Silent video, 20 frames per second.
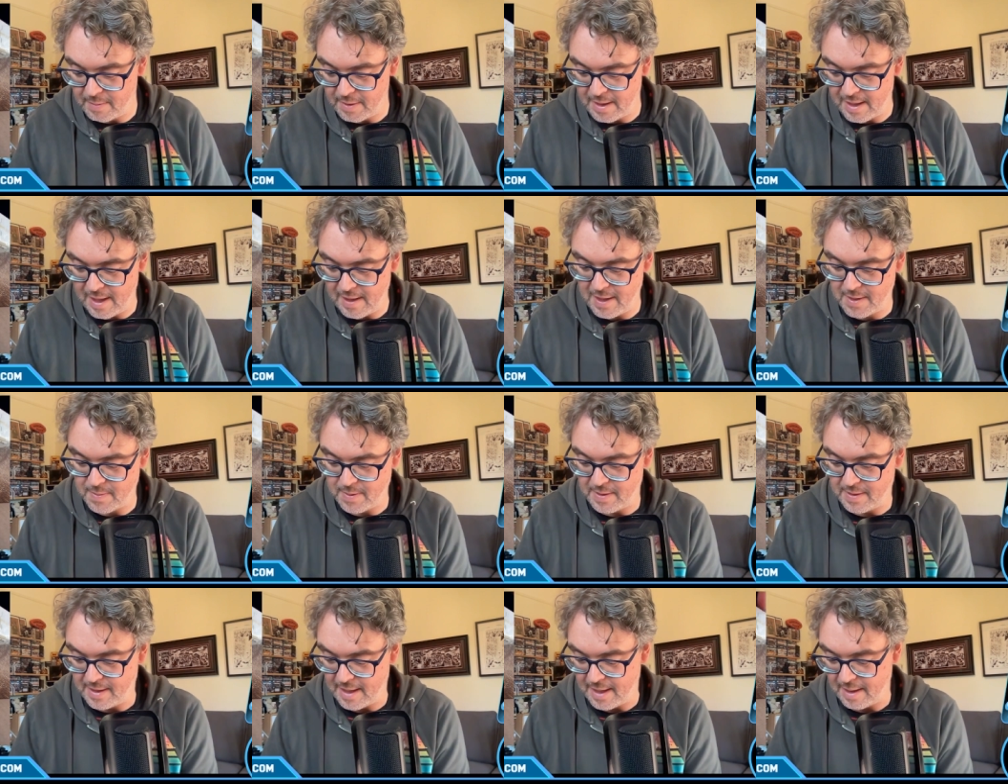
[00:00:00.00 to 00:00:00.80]
But yeah, this
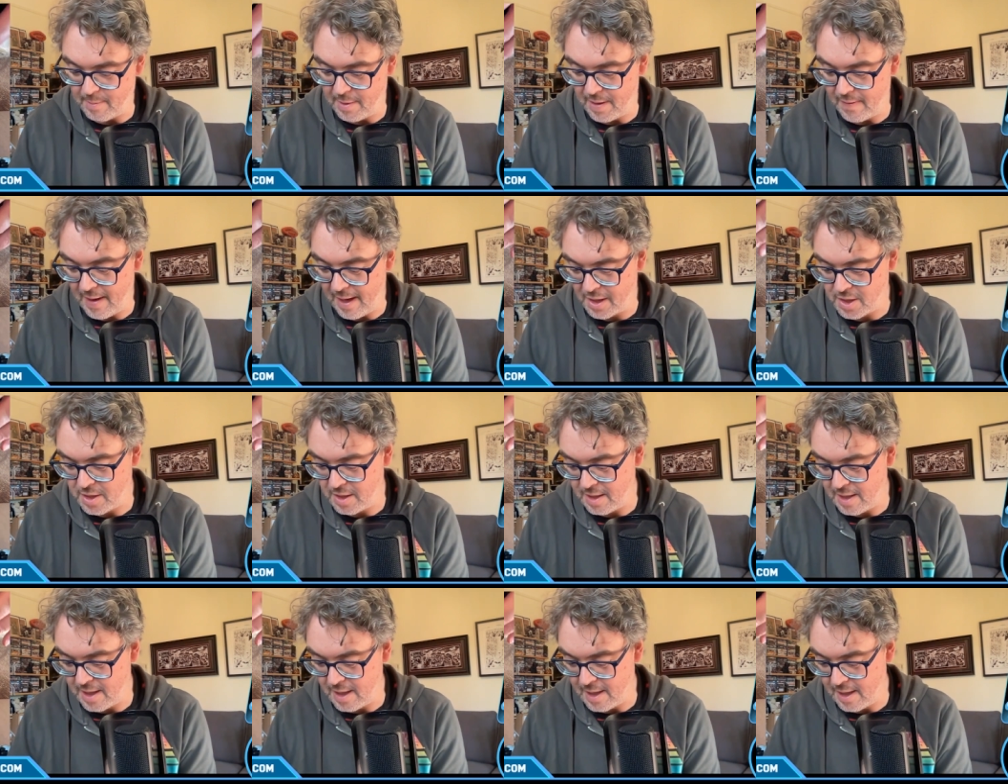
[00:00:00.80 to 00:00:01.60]
one's seeing a bit of
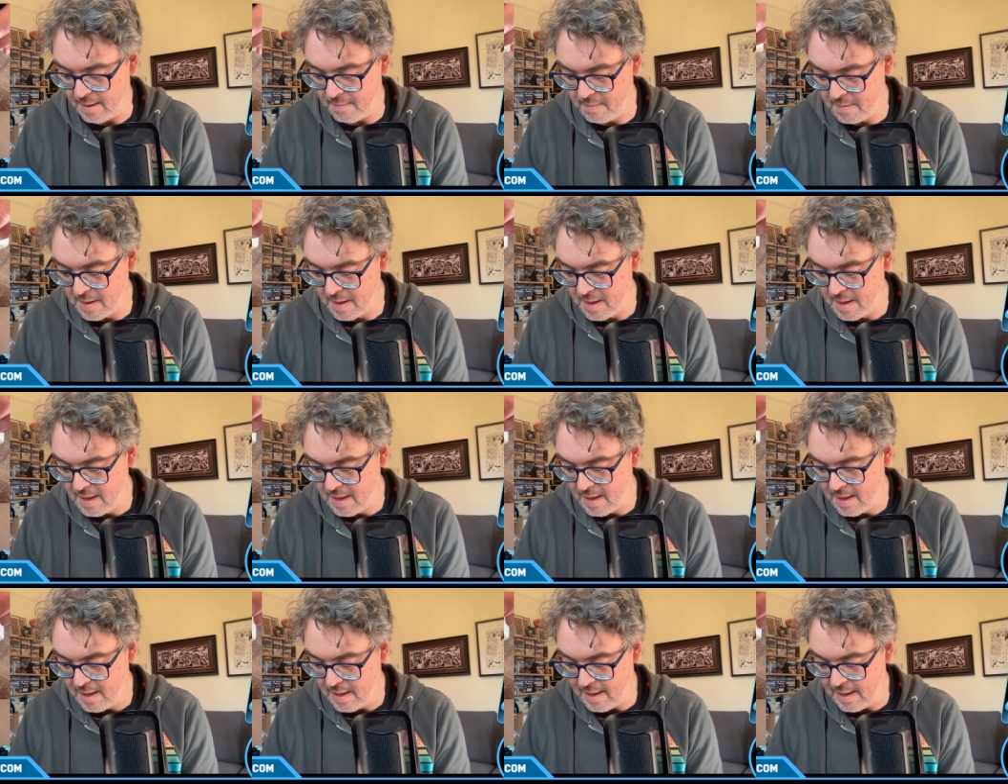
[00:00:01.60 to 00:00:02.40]
action here.
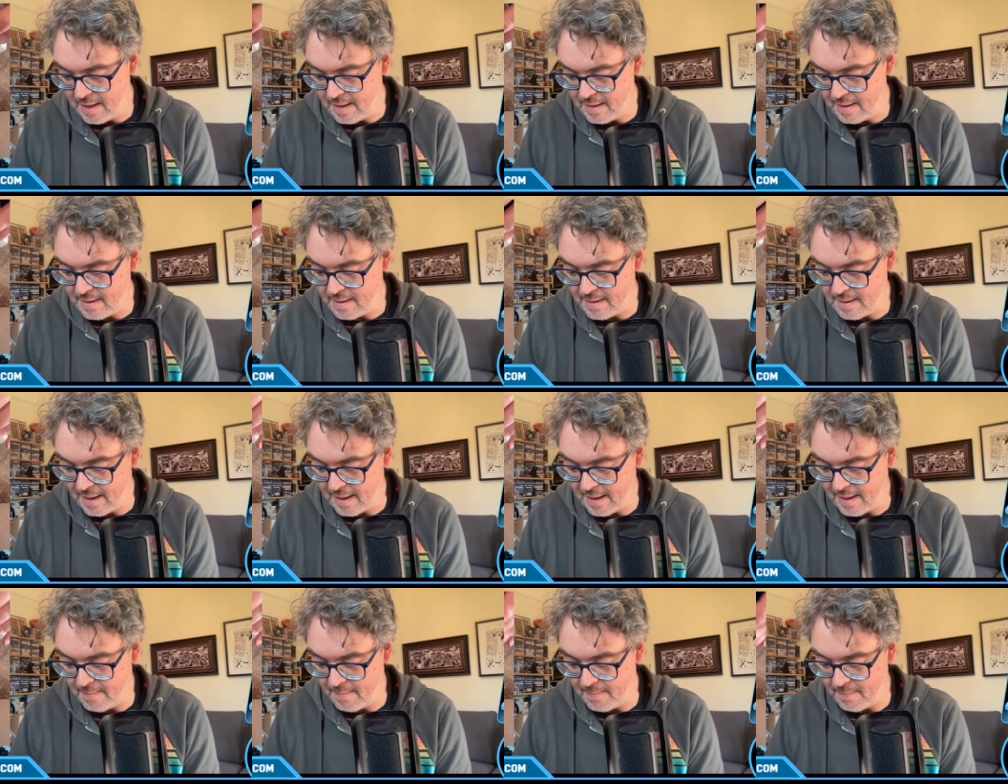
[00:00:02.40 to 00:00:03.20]
It's
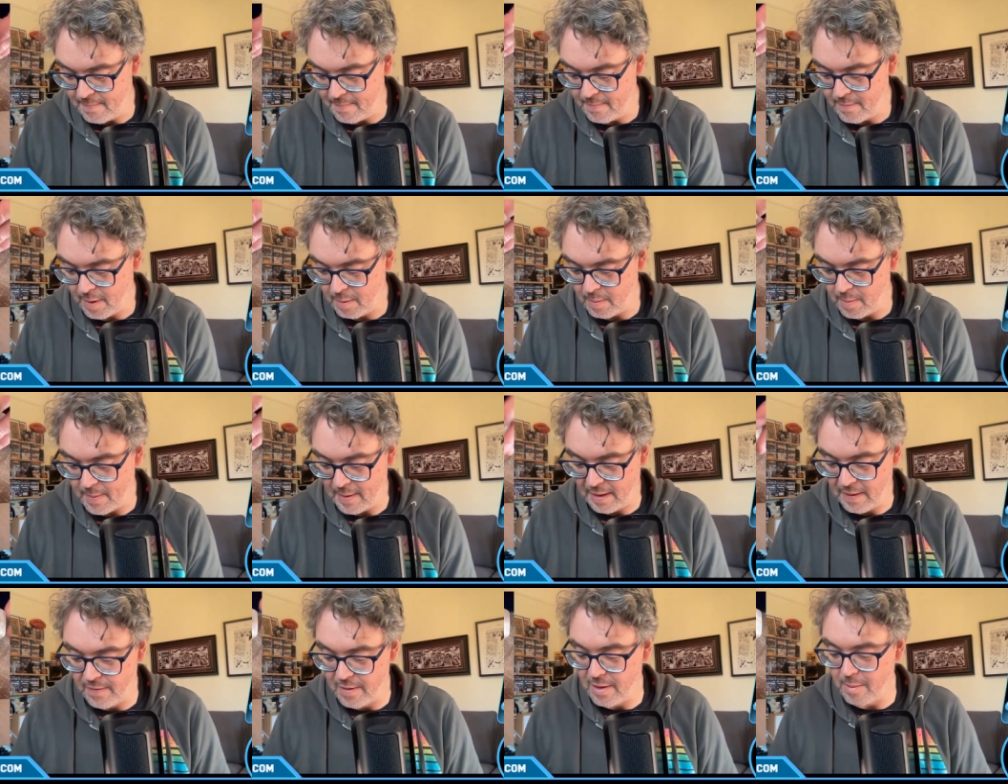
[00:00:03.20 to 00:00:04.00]
um, probably
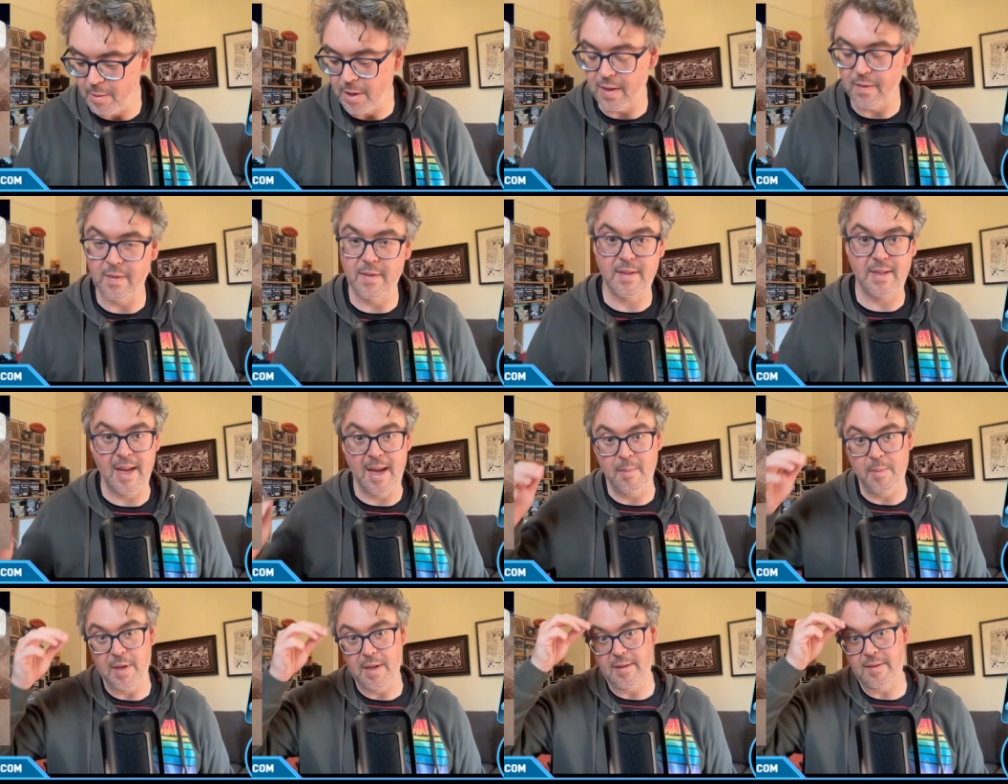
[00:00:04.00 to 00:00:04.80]
lived at the bottom of a
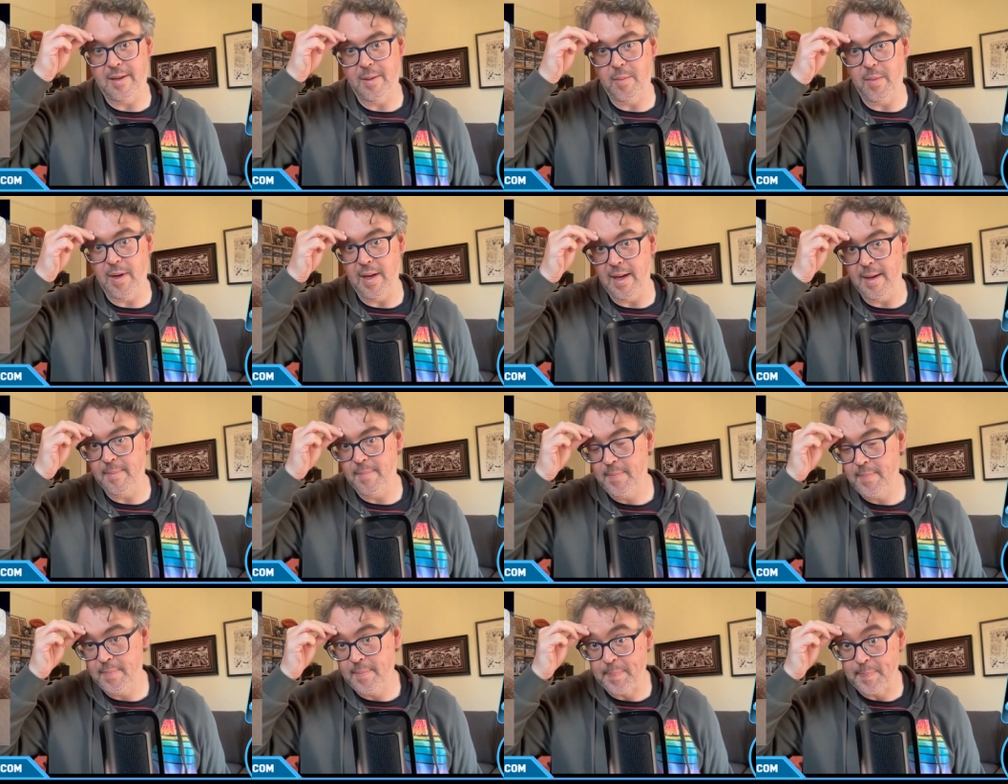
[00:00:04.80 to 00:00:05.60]
sandpit somewhere.
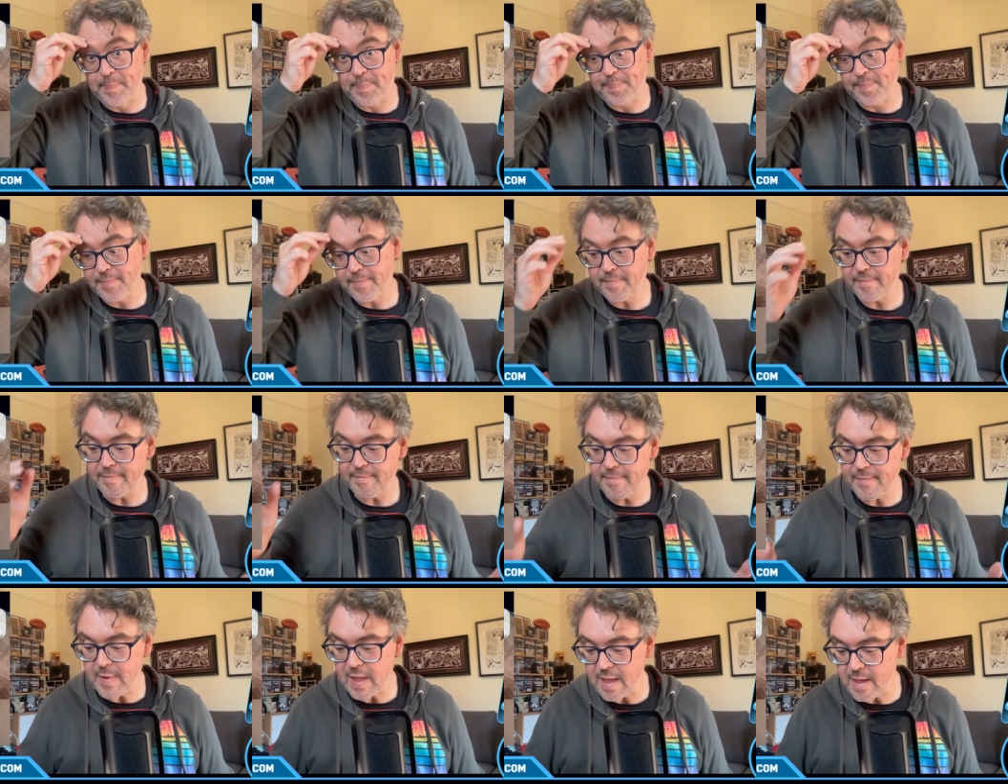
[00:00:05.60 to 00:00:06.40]

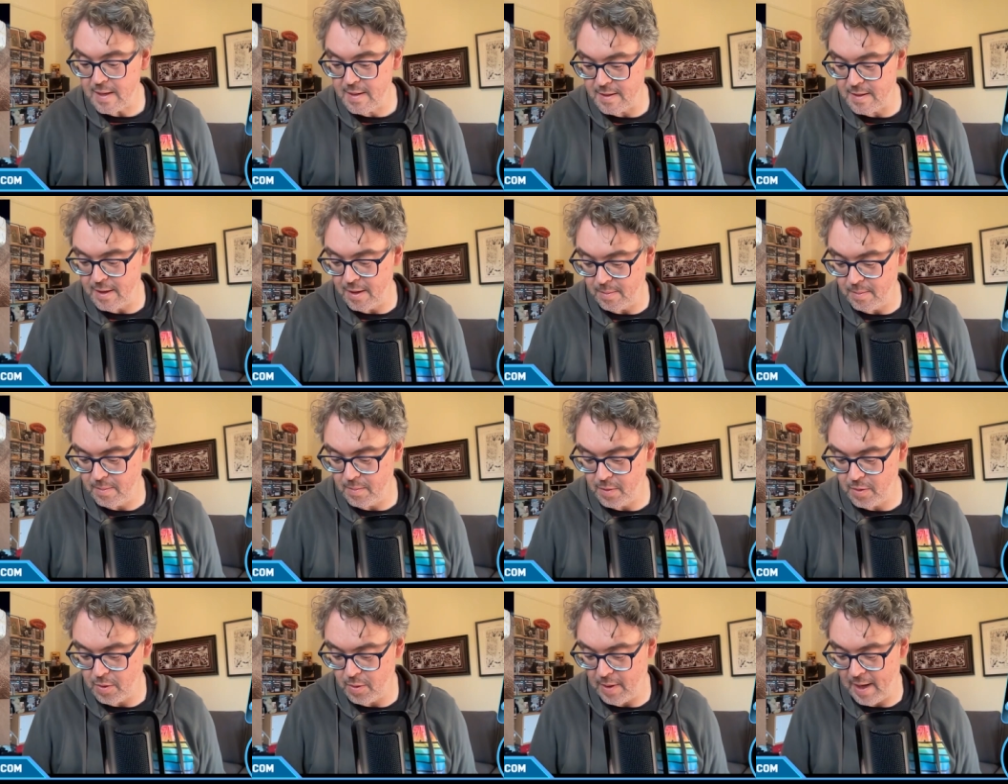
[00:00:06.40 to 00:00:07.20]
Still
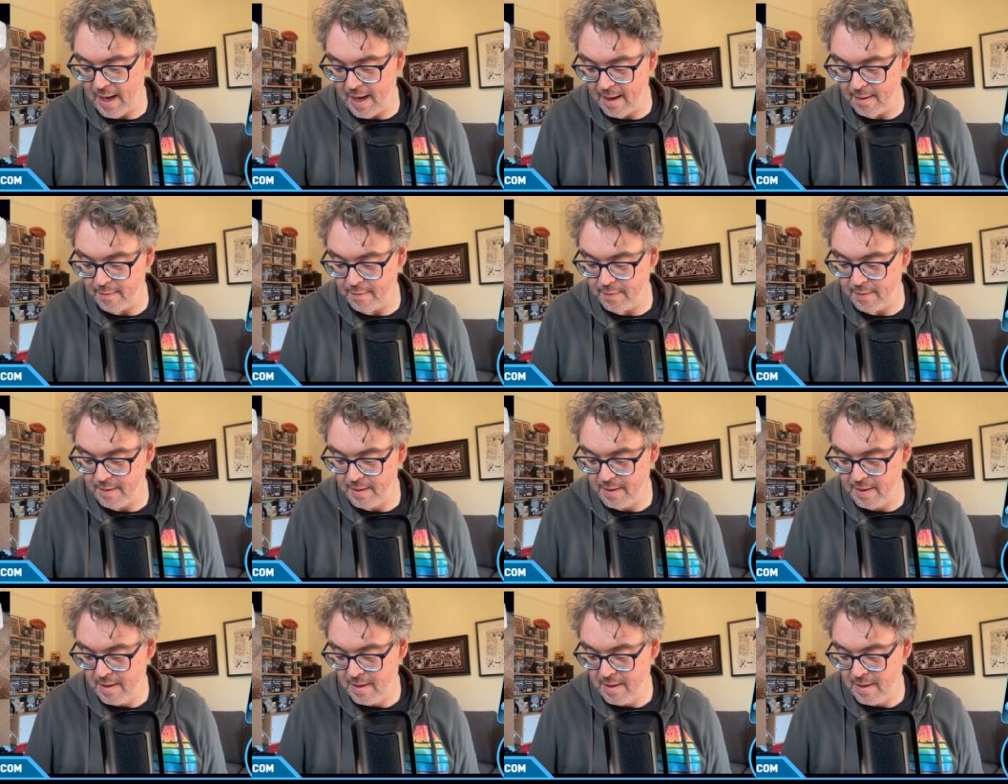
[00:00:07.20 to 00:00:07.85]
cool to have.